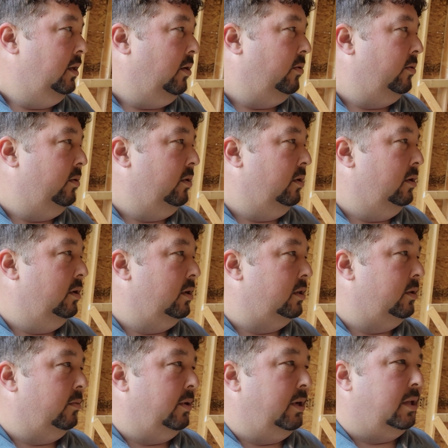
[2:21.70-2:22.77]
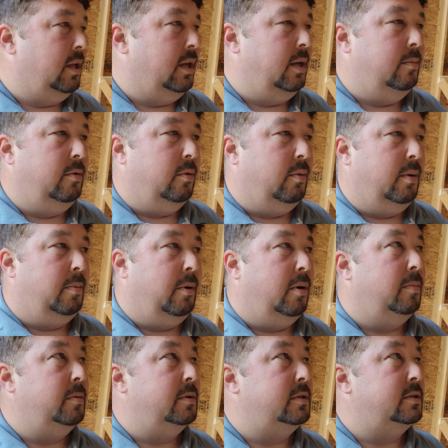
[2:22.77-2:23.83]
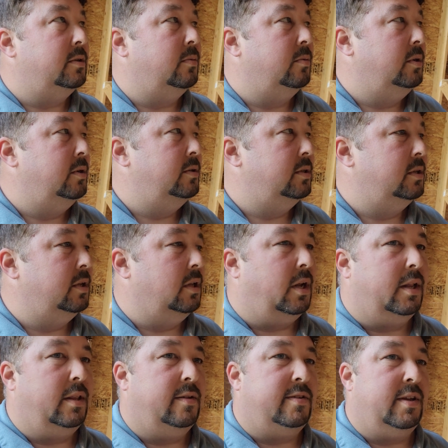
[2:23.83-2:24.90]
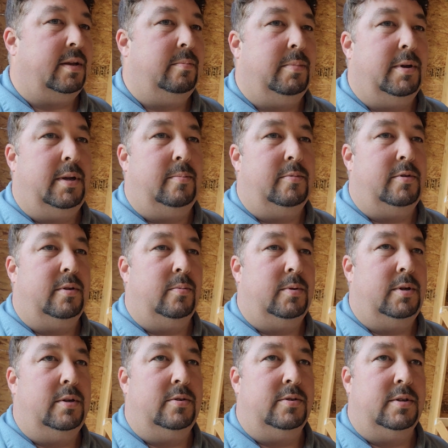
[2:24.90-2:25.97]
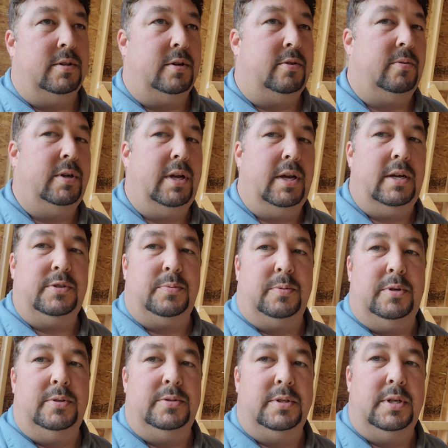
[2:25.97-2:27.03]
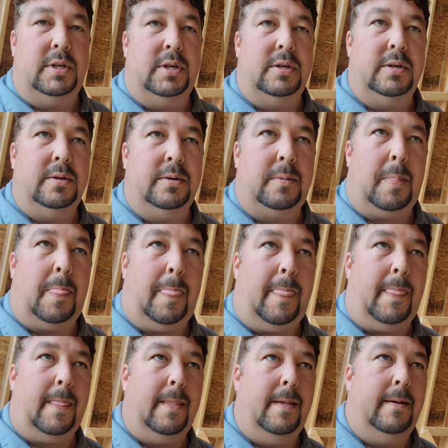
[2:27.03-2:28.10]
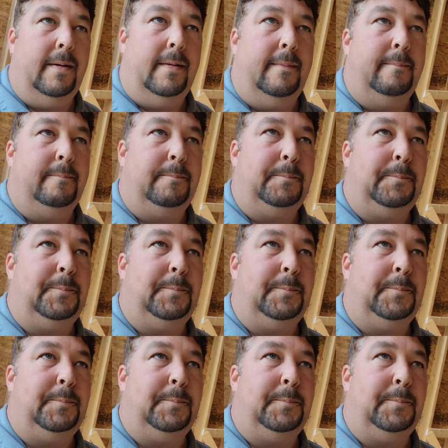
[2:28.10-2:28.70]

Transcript: older look, the reclaimed, the repurposed. So we're using a lot of the same beams that we use in the treehouse we're using here. And